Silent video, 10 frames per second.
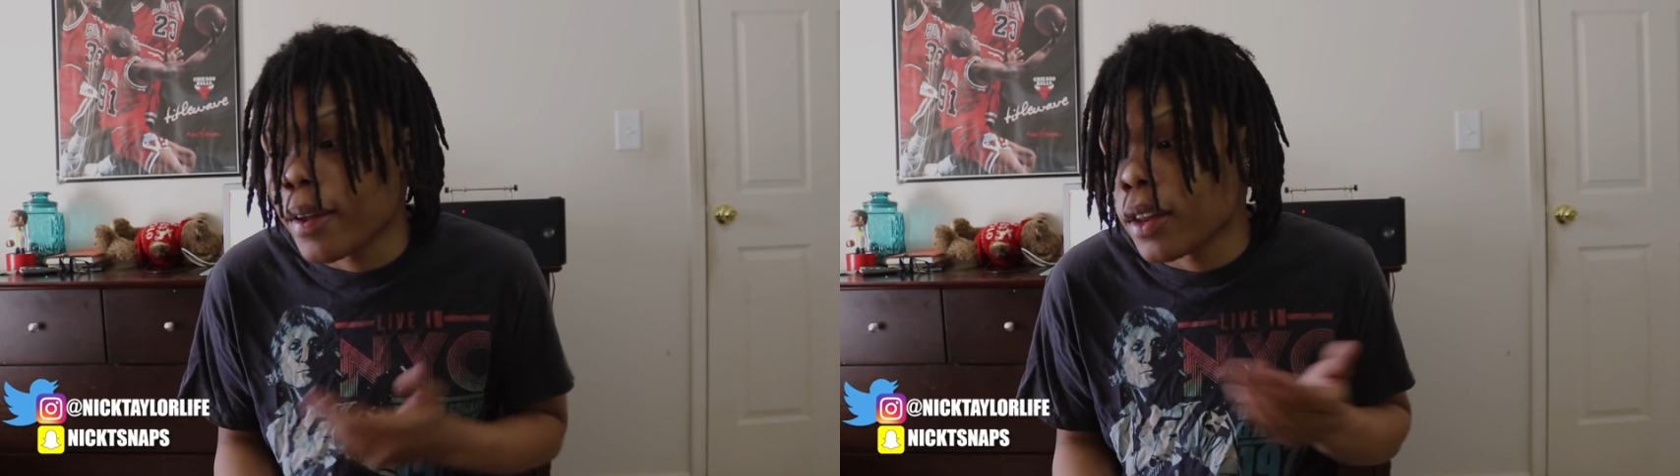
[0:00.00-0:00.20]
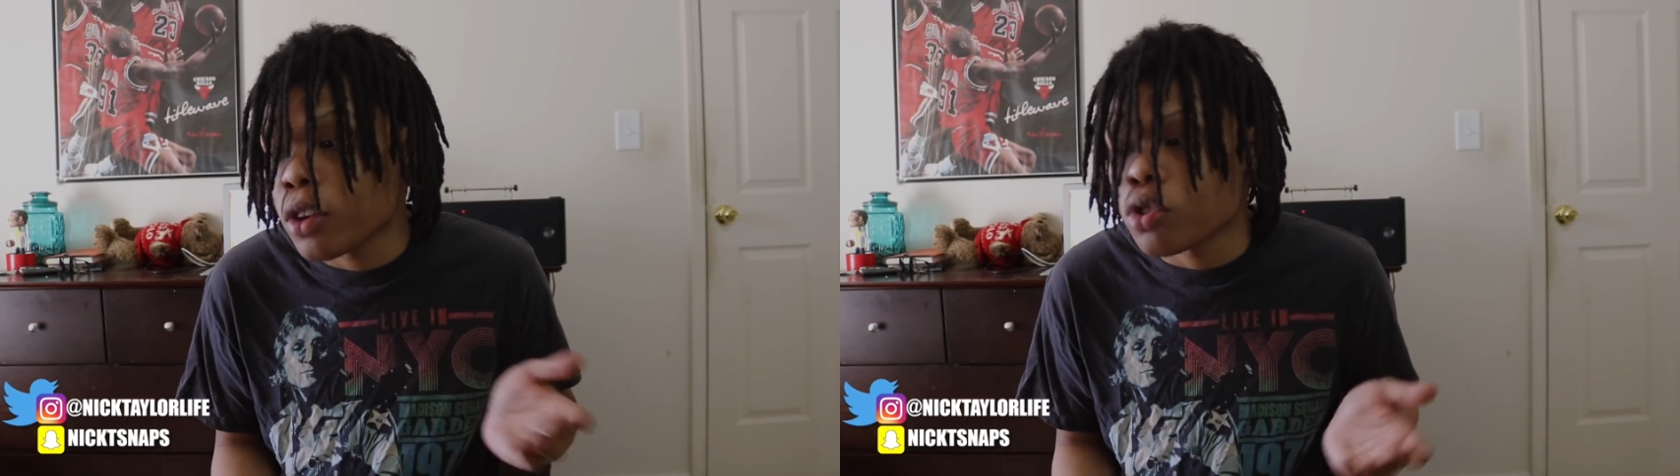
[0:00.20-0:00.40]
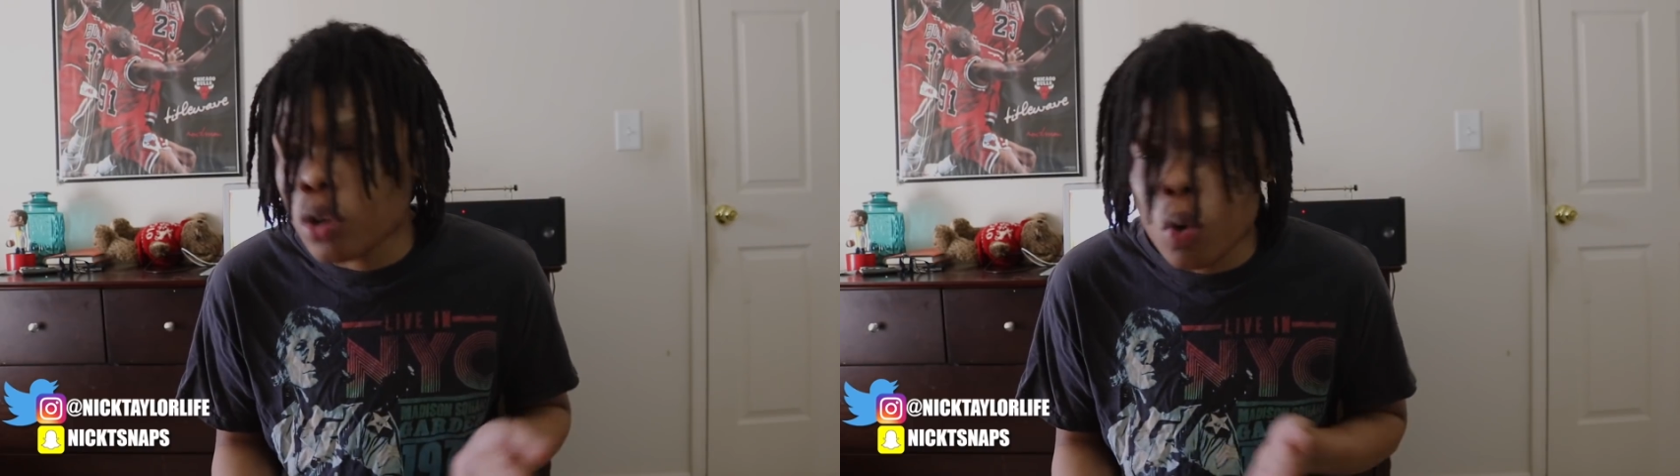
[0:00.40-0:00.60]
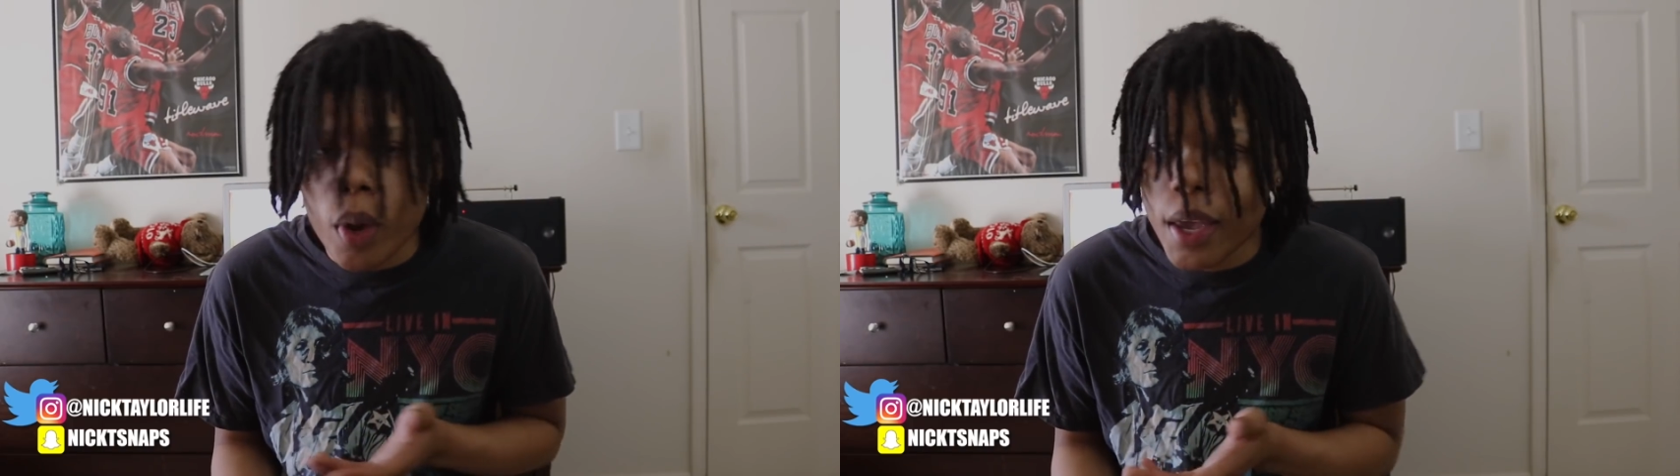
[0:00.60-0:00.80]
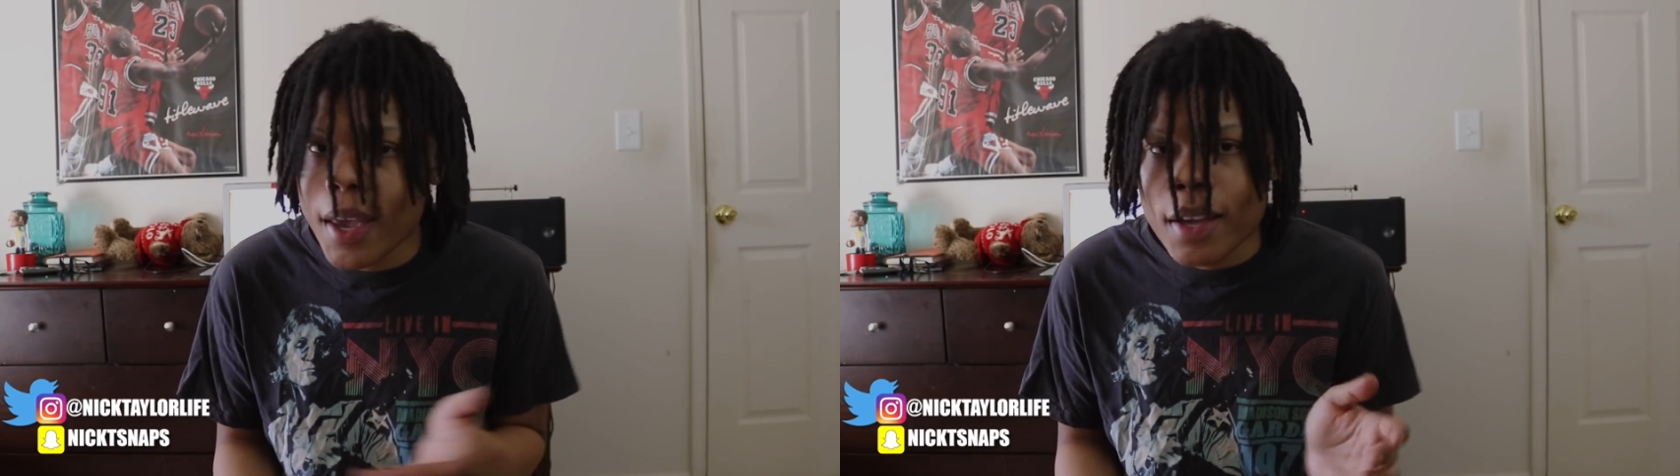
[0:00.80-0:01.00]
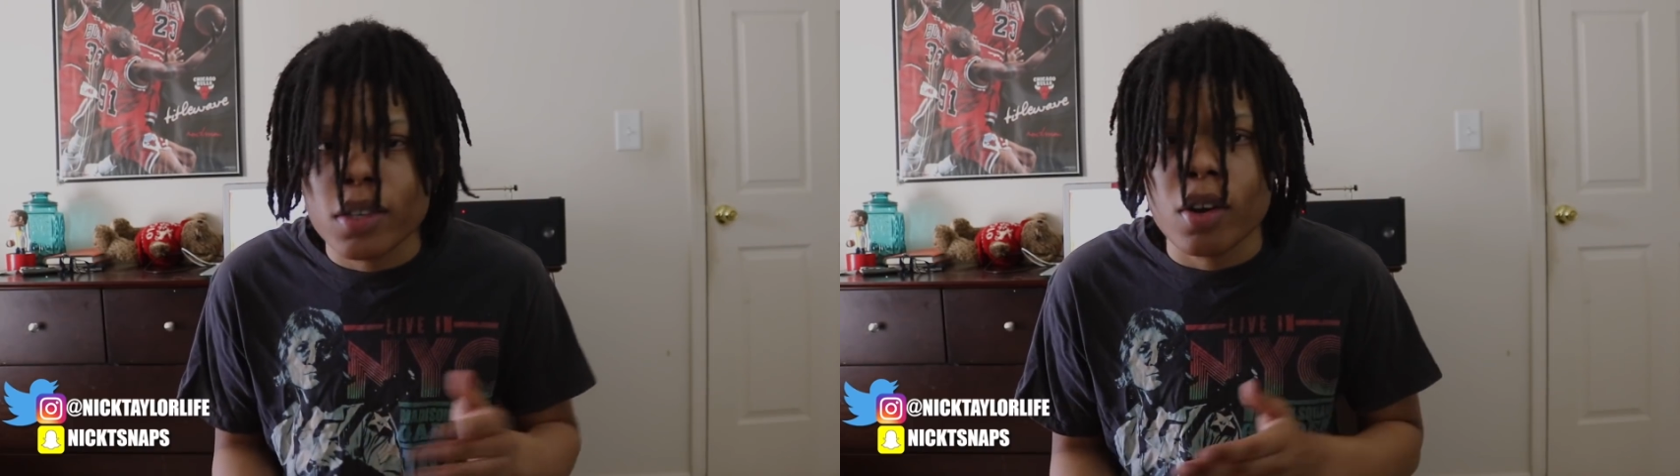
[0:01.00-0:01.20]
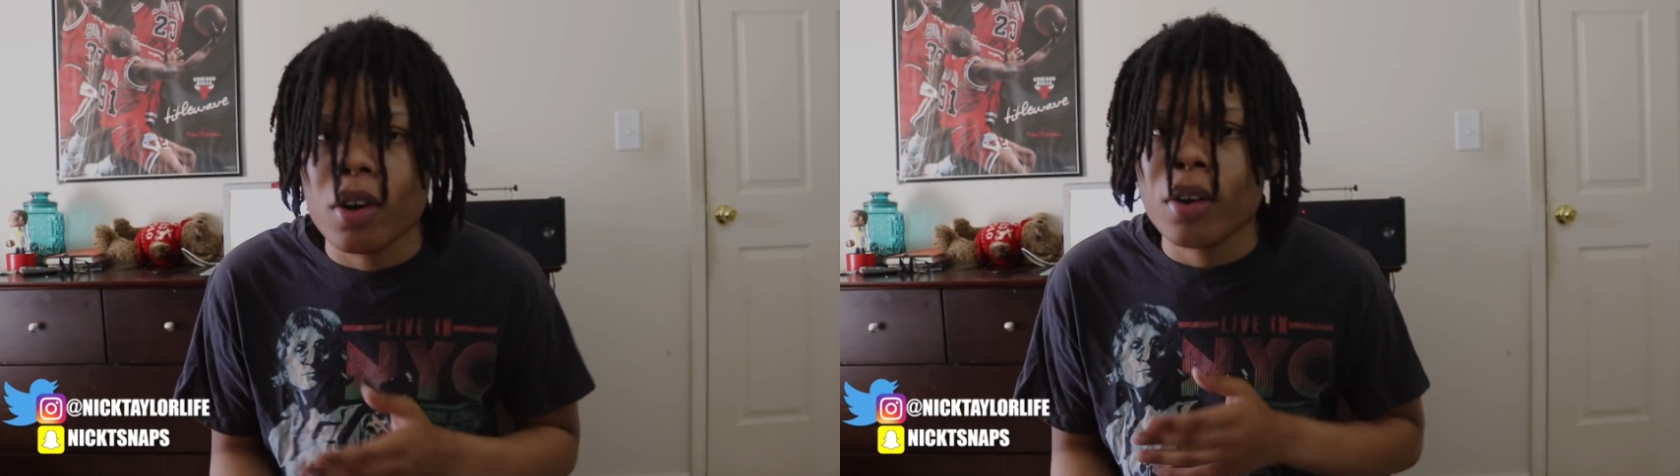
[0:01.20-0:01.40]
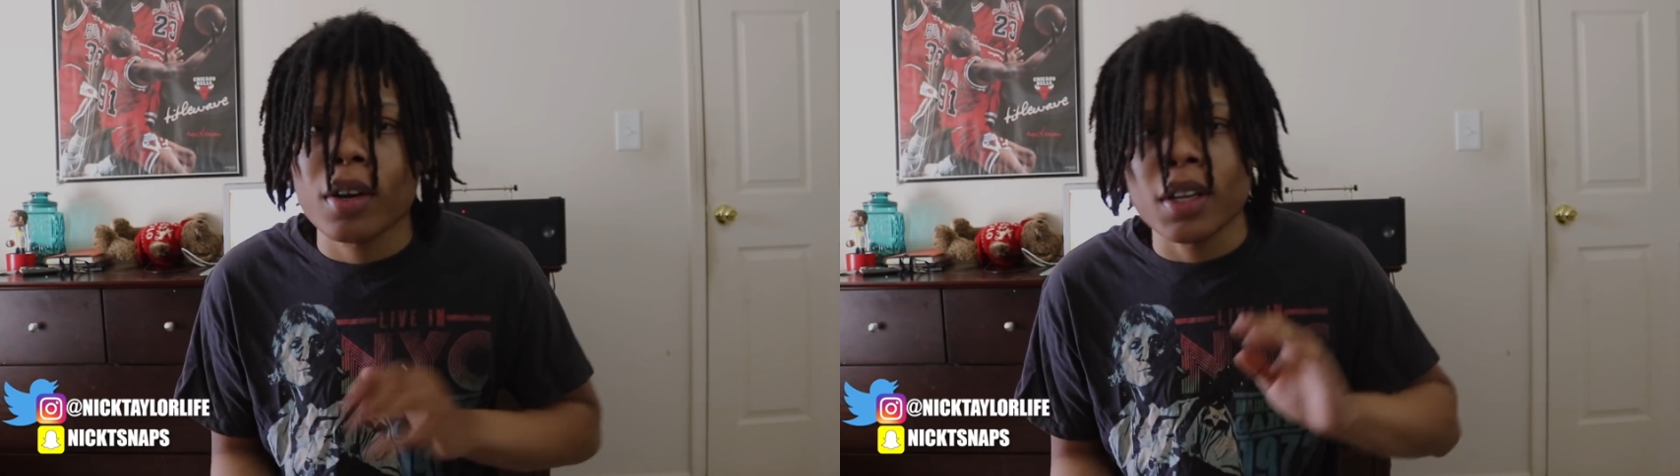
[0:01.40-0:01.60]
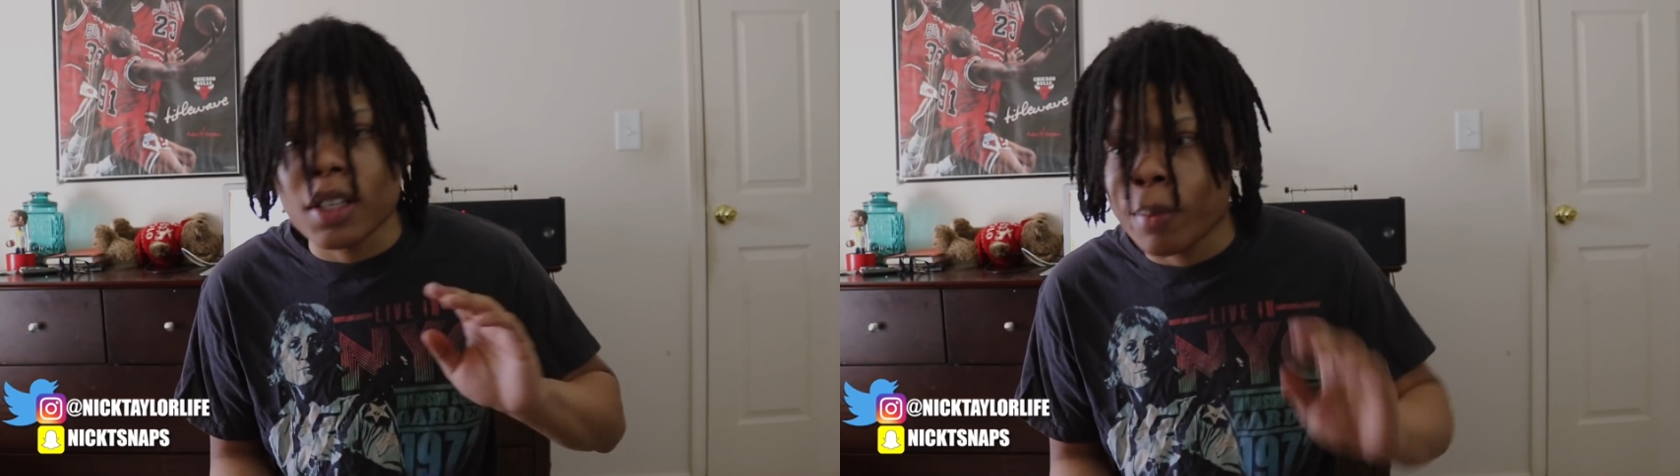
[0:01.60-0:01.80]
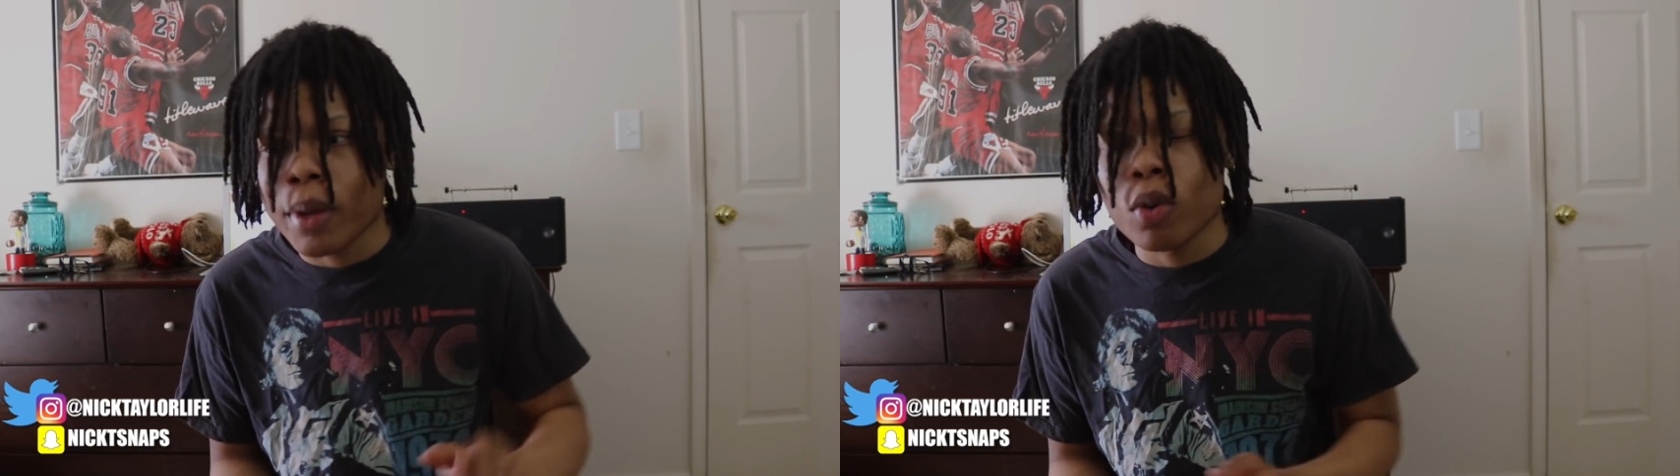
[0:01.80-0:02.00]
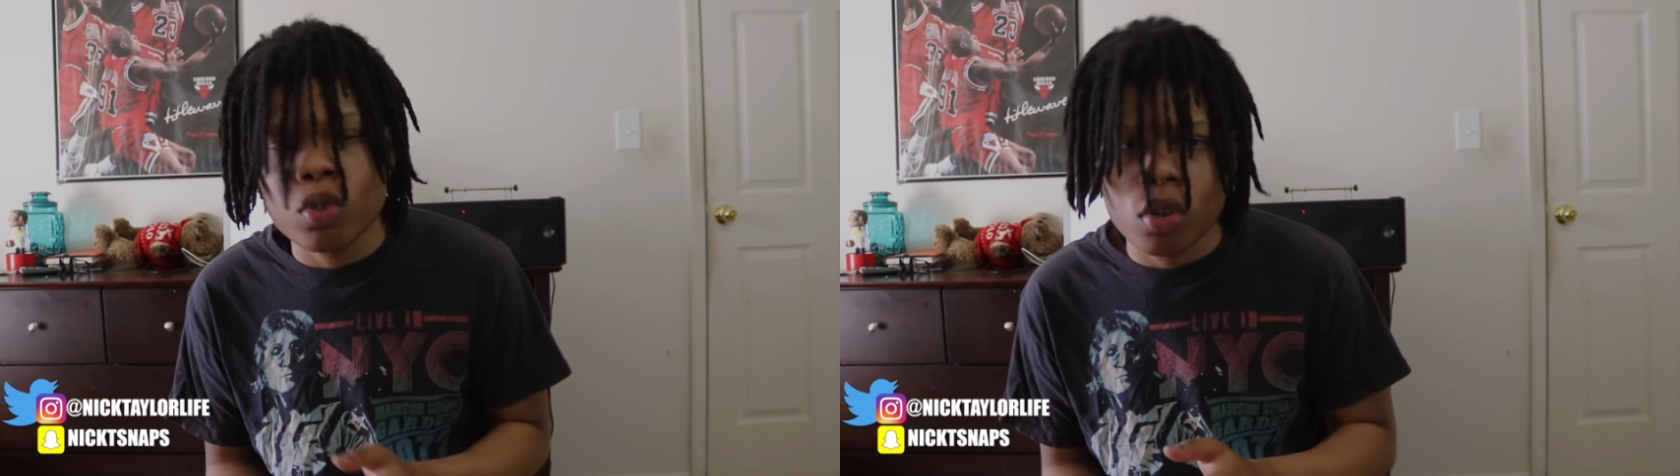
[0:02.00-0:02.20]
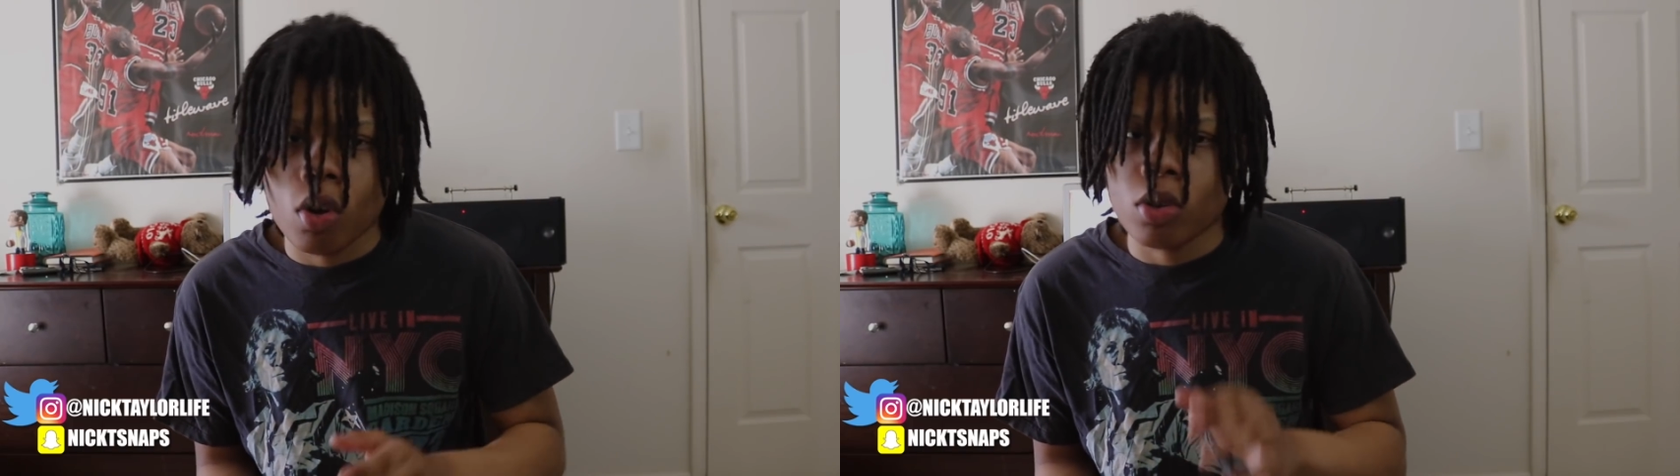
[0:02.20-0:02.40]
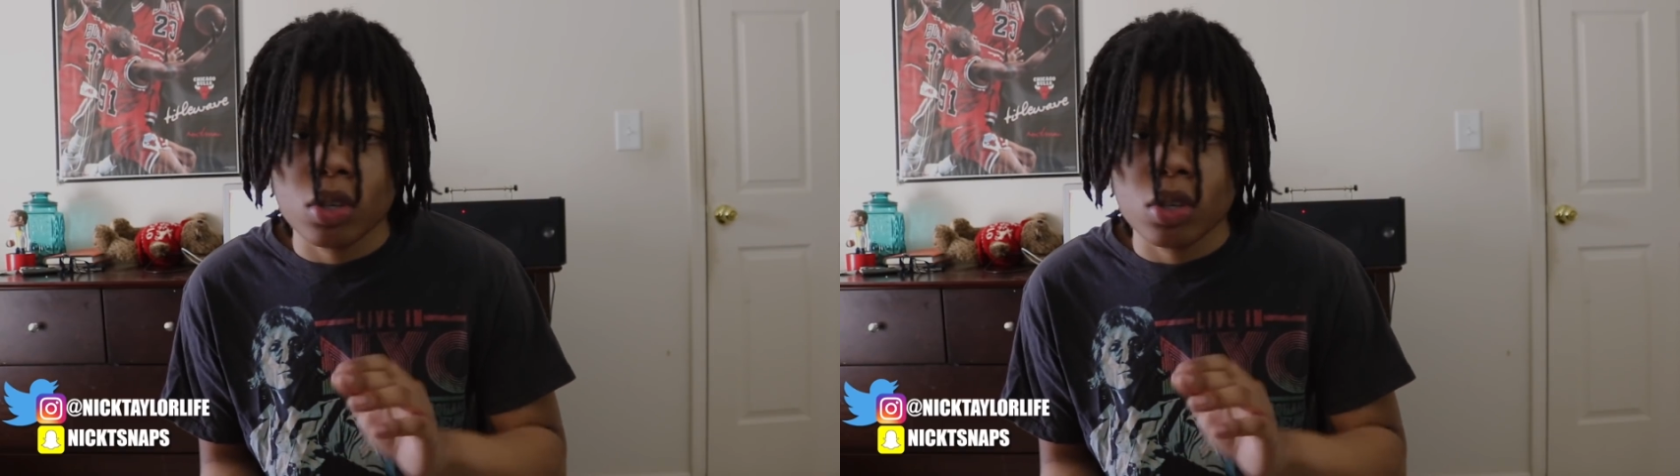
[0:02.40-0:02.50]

there's no way he hasn't heard these Beatles songs.